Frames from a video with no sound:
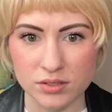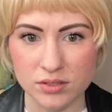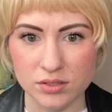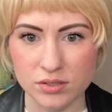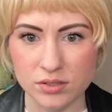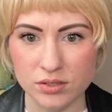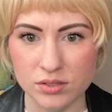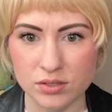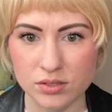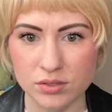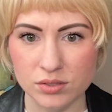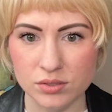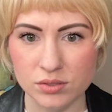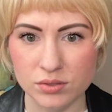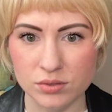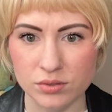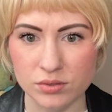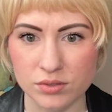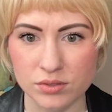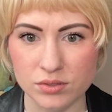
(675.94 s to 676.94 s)

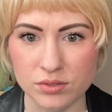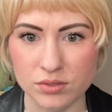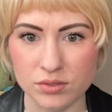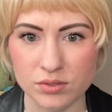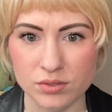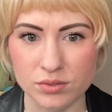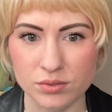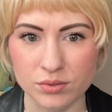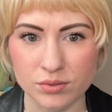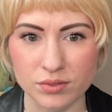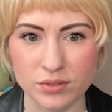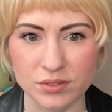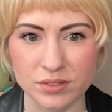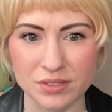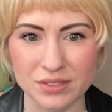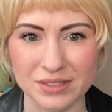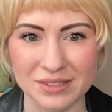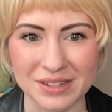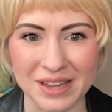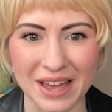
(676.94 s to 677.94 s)
So, so,
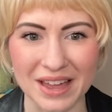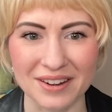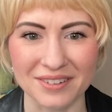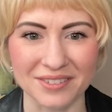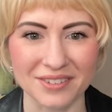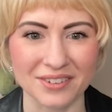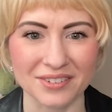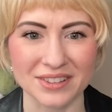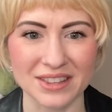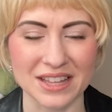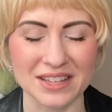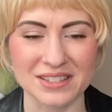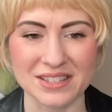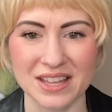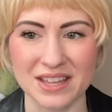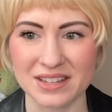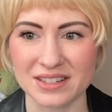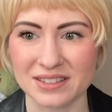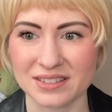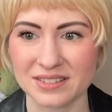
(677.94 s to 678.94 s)
I don't know what that
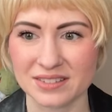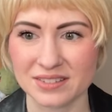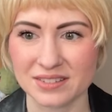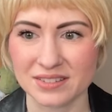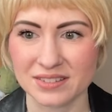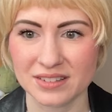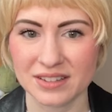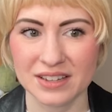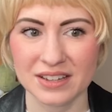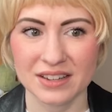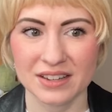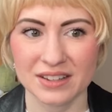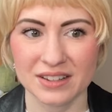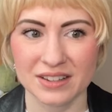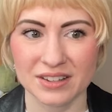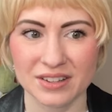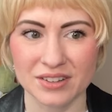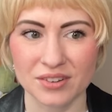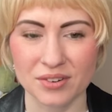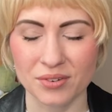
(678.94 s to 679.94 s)
said.
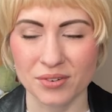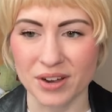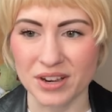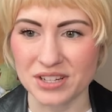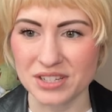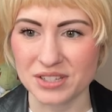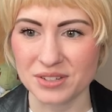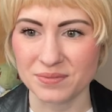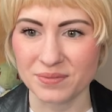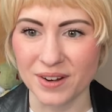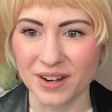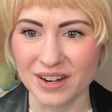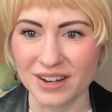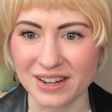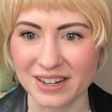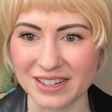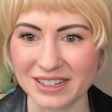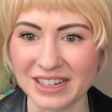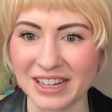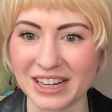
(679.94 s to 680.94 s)
Question
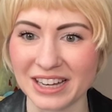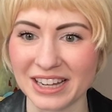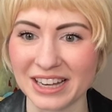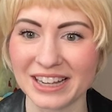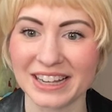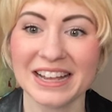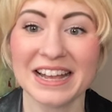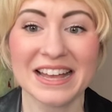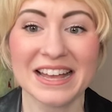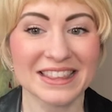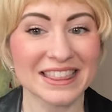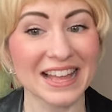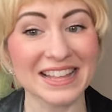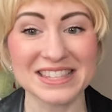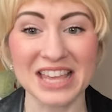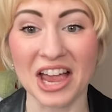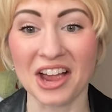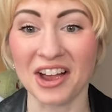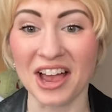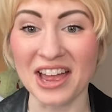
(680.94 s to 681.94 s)
mark?
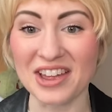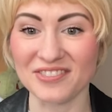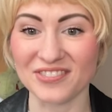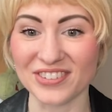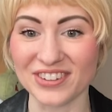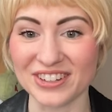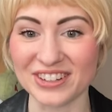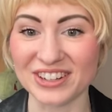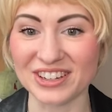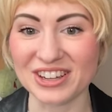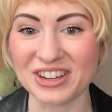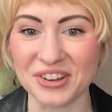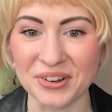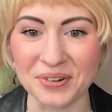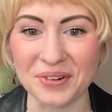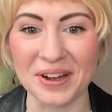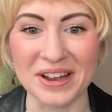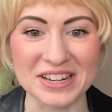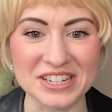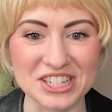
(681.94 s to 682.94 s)
That's how I feel.
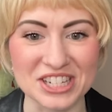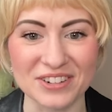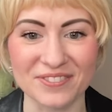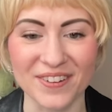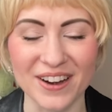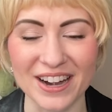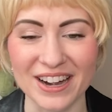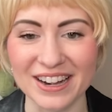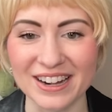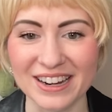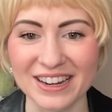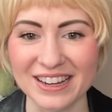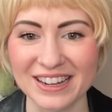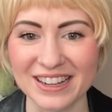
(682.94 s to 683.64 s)
Question mark?